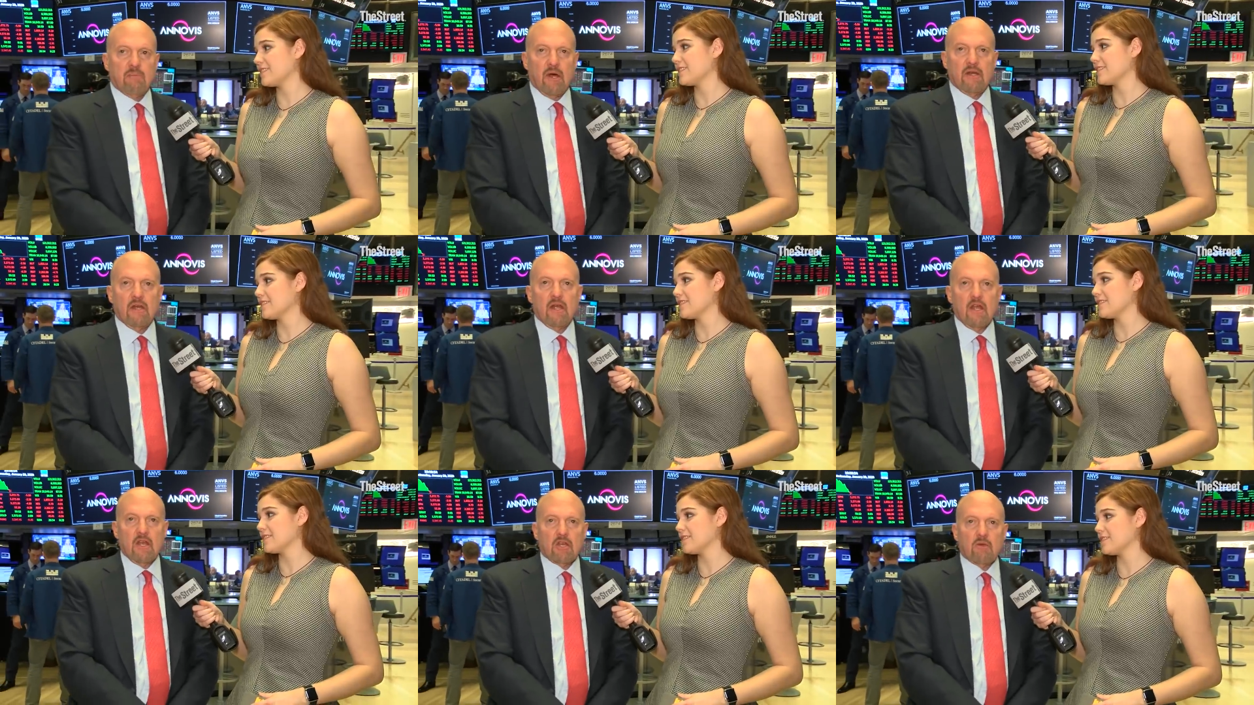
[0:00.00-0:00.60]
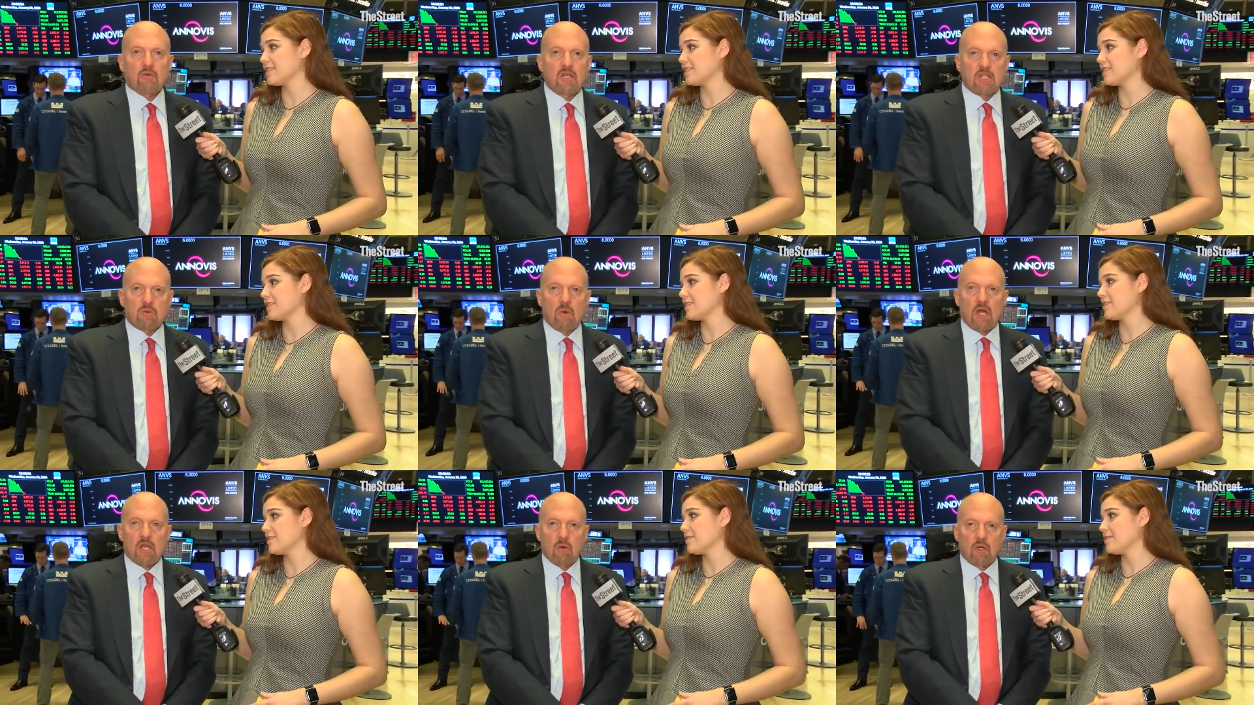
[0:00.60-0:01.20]
Speaker 1: But the reason
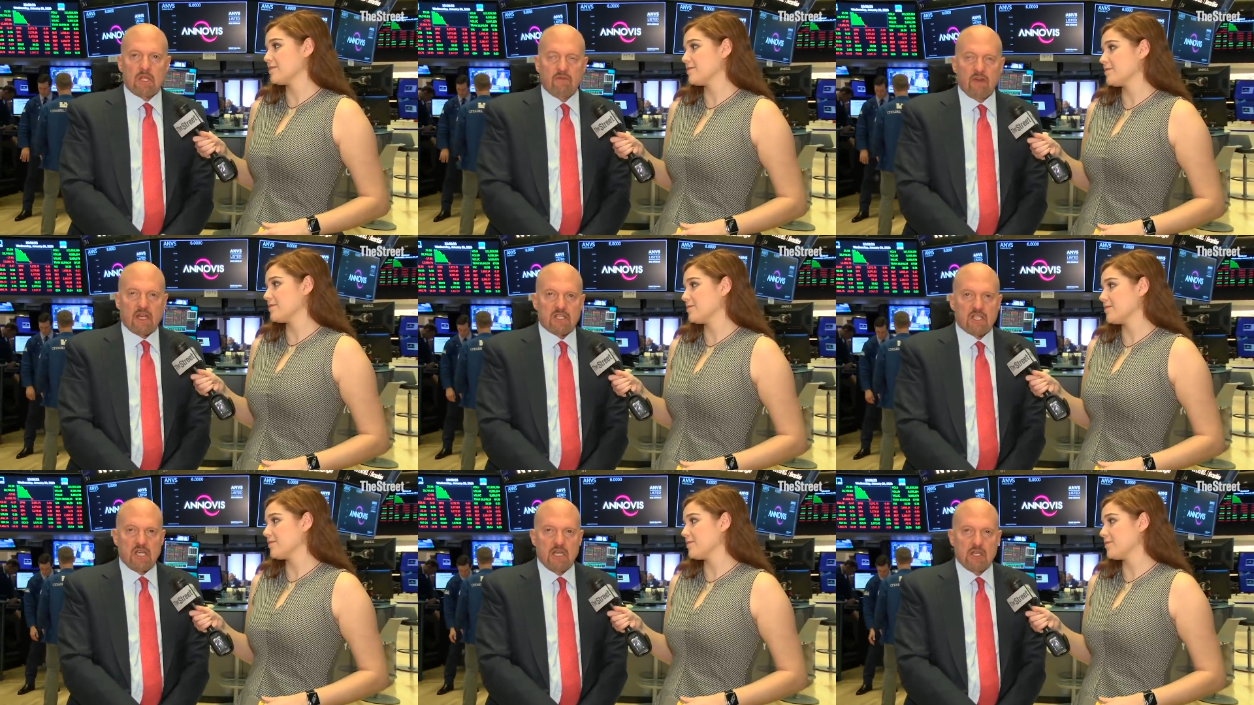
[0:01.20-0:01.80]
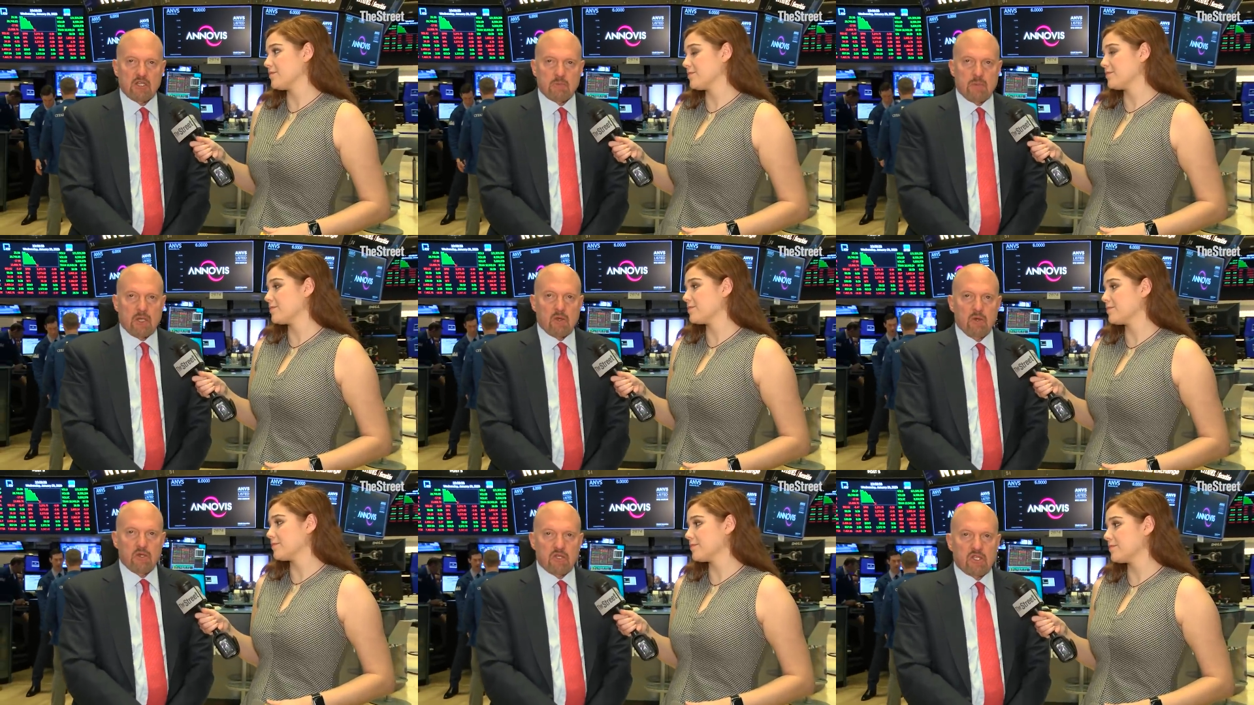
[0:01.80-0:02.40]
why you want the vaccine is
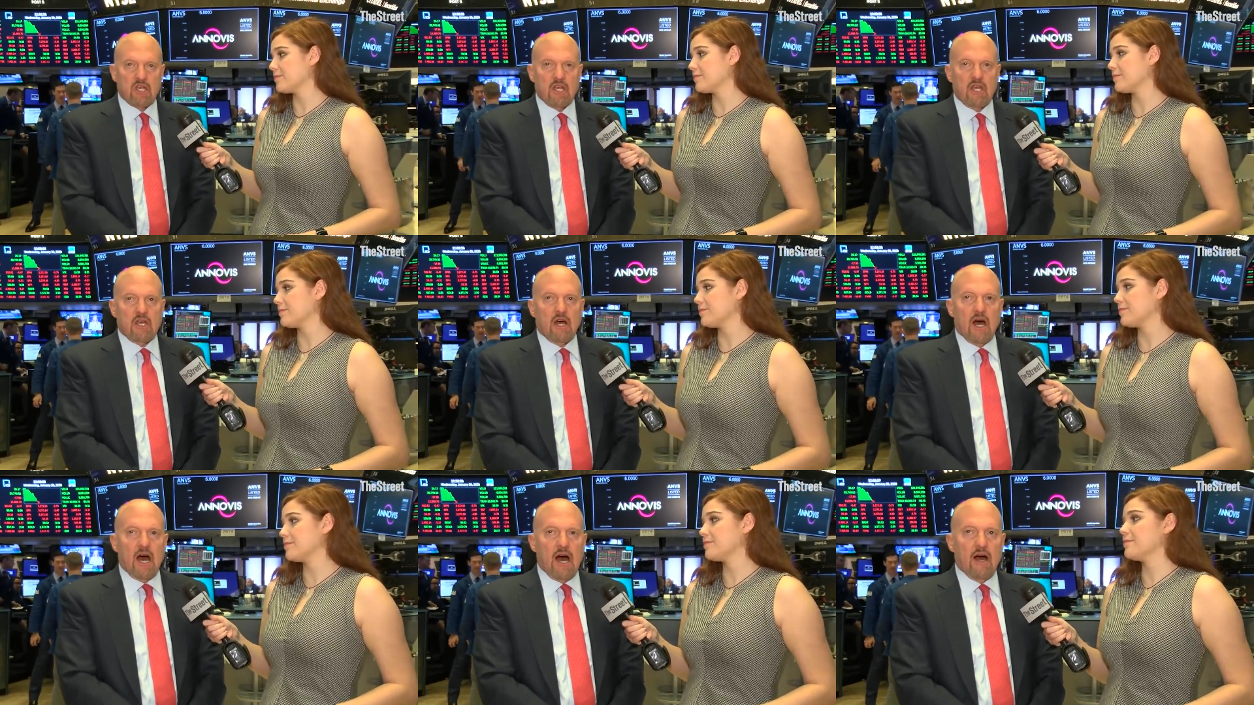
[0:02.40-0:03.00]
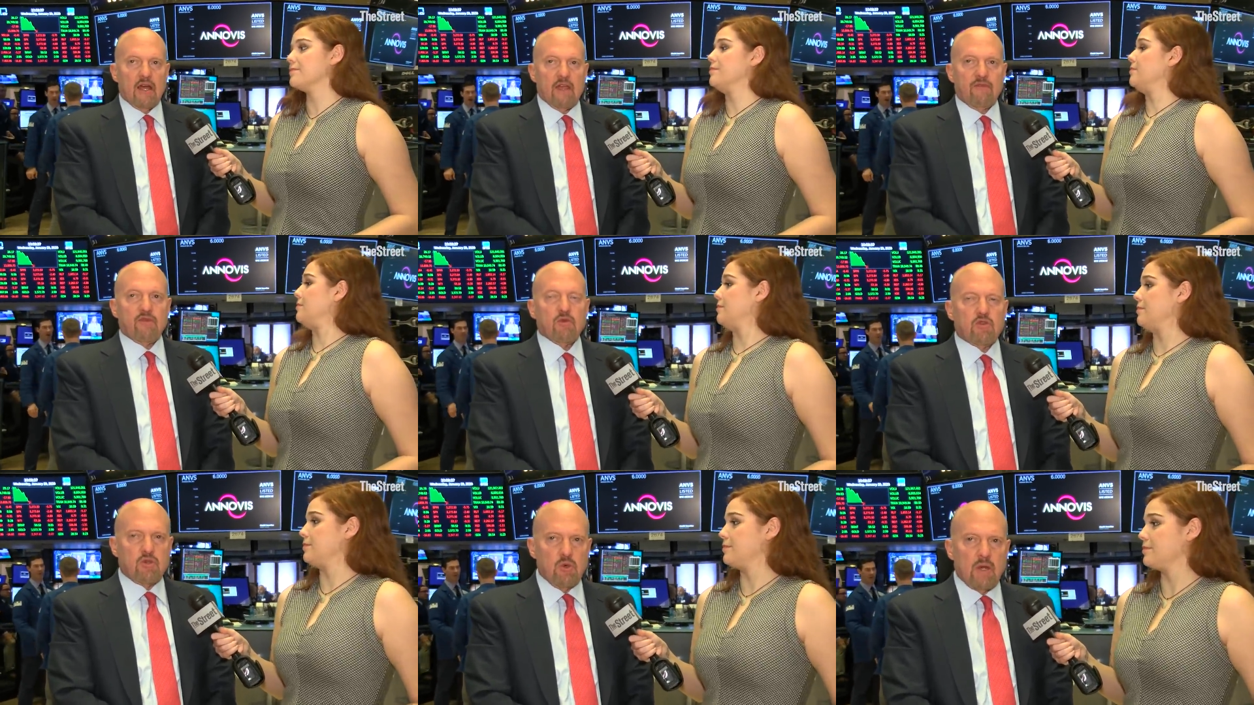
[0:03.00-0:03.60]
because uh, if
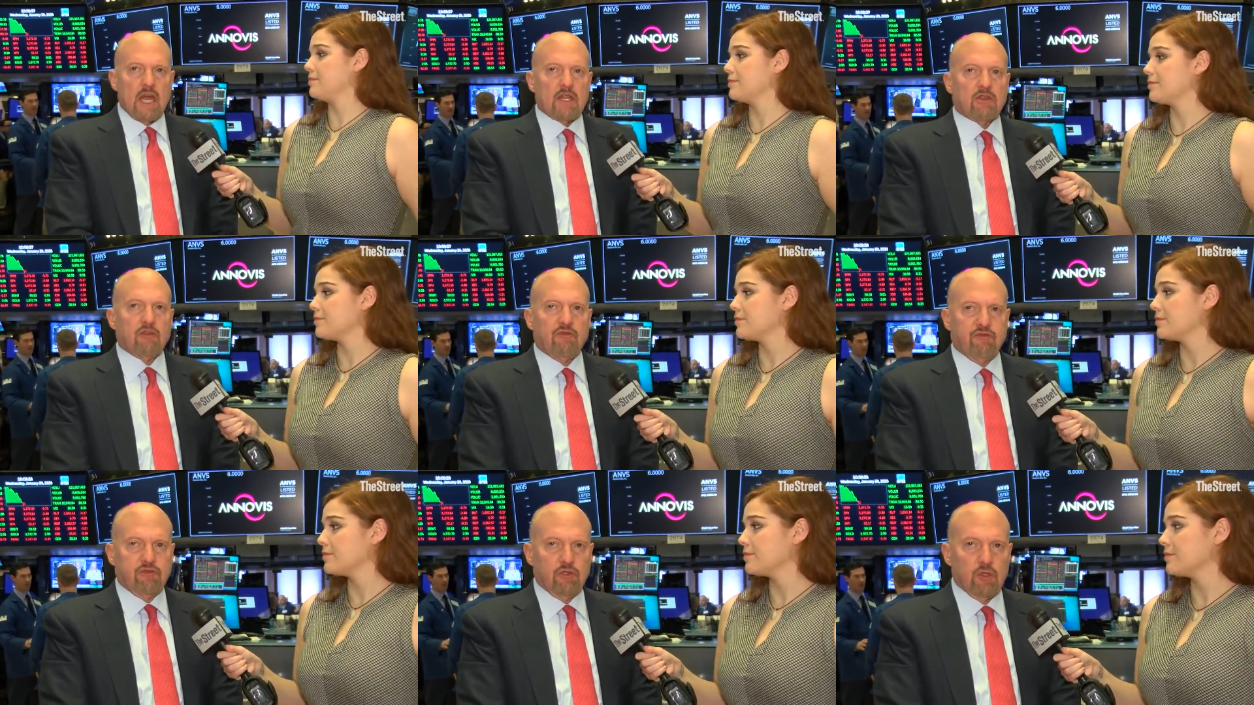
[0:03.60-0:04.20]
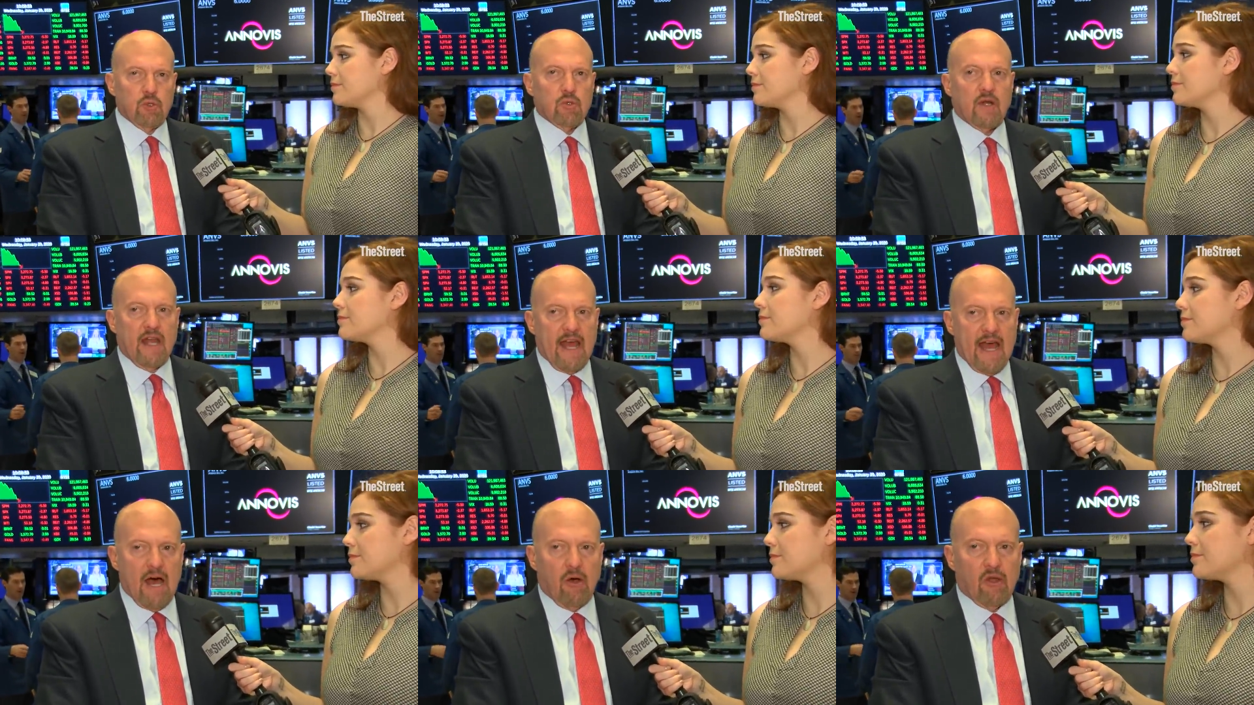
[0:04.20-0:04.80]
you do get the flu
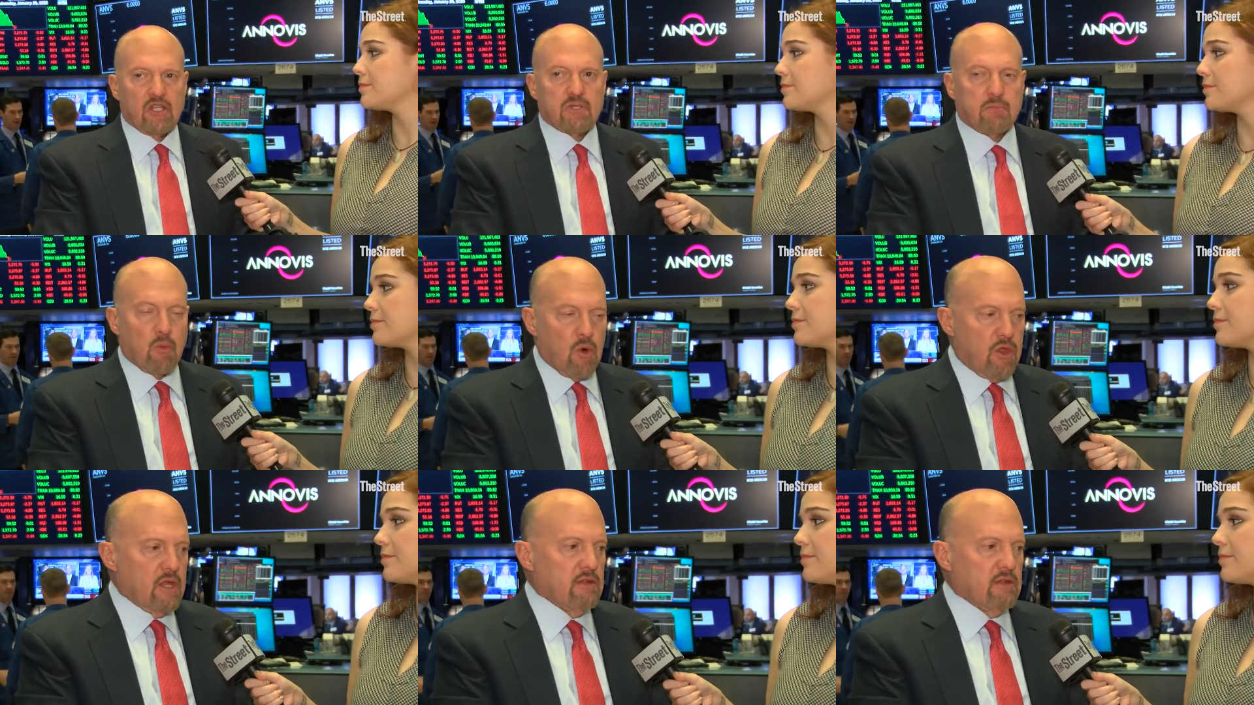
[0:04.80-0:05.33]
now, it's more